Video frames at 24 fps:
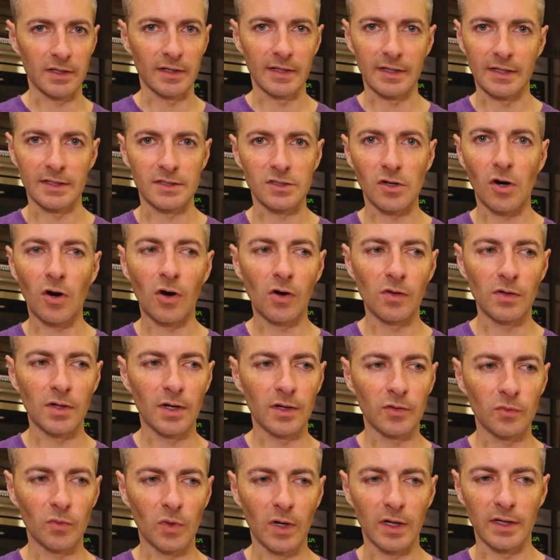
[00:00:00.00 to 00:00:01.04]
Like, it's all
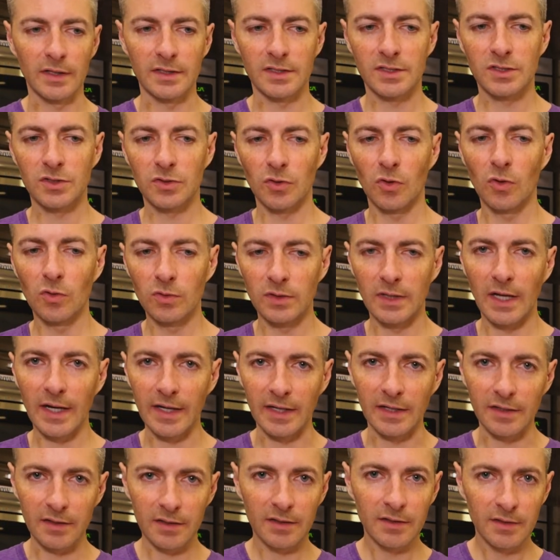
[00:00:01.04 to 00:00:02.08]
on one. It's so
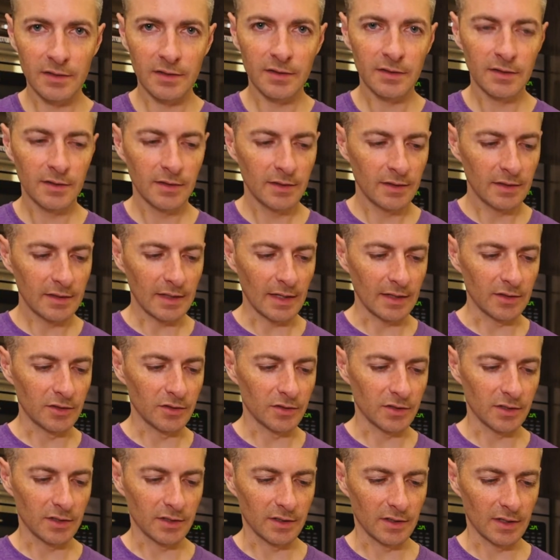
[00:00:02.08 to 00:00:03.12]
light that you
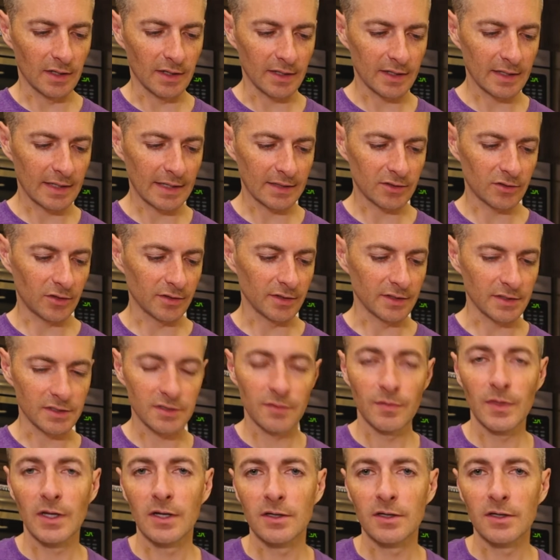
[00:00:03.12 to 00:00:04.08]
can connect all this.